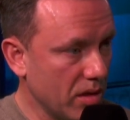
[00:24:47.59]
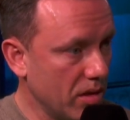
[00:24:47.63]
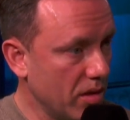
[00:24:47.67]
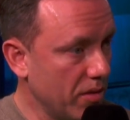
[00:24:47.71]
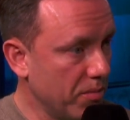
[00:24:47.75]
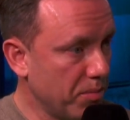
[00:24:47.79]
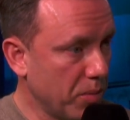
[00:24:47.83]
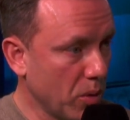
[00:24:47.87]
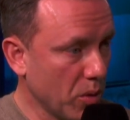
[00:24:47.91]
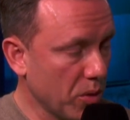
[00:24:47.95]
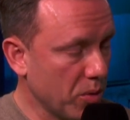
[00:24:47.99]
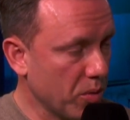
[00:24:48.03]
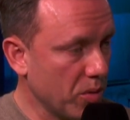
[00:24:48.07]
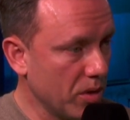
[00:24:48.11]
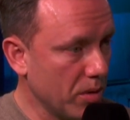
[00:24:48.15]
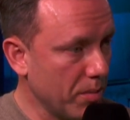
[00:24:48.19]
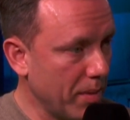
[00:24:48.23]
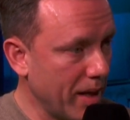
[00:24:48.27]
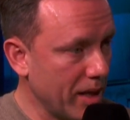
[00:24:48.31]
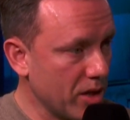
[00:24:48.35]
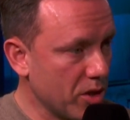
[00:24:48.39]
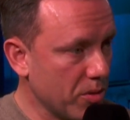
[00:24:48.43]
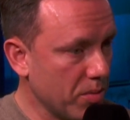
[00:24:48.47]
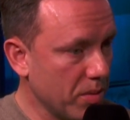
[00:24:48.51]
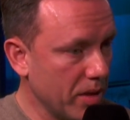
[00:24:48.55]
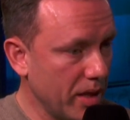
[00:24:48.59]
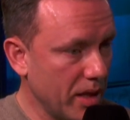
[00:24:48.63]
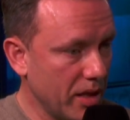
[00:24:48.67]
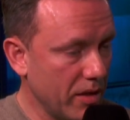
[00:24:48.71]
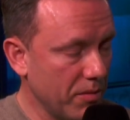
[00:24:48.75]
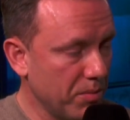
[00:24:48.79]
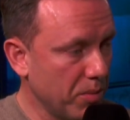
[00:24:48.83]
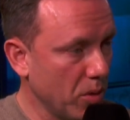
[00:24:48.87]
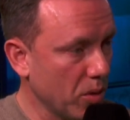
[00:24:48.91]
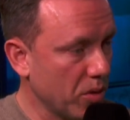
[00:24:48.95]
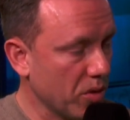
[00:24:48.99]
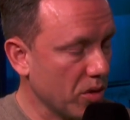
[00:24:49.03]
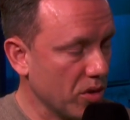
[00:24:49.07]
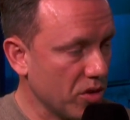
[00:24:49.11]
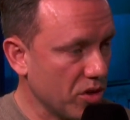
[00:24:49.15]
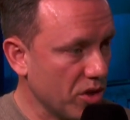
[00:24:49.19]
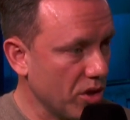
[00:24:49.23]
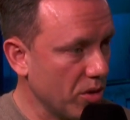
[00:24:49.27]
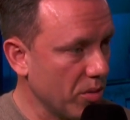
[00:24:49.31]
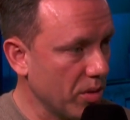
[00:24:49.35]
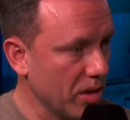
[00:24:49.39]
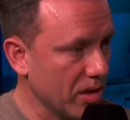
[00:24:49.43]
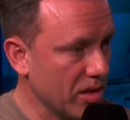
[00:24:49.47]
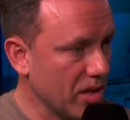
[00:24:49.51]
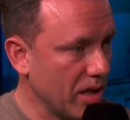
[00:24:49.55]
They've both won the match play. They've both got
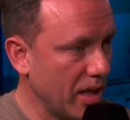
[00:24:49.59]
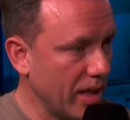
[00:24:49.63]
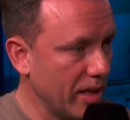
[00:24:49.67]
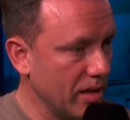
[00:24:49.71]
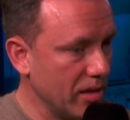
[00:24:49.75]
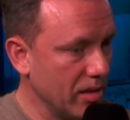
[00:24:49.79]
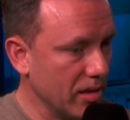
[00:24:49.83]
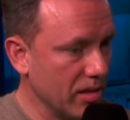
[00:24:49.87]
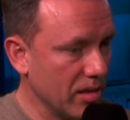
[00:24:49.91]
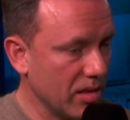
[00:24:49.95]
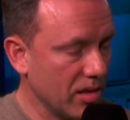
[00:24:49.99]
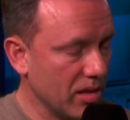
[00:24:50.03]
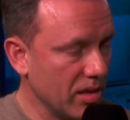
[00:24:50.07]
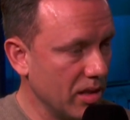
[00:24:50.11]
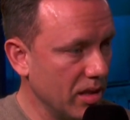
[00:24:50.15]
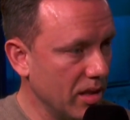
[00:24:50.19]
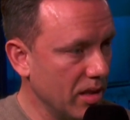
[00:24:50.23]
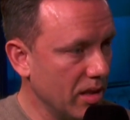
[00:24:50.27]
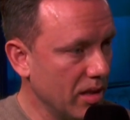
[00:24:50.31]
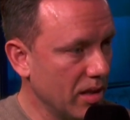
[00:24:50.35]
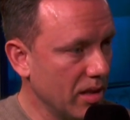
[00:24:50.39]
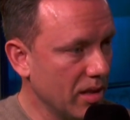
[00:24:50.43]
2 world titles.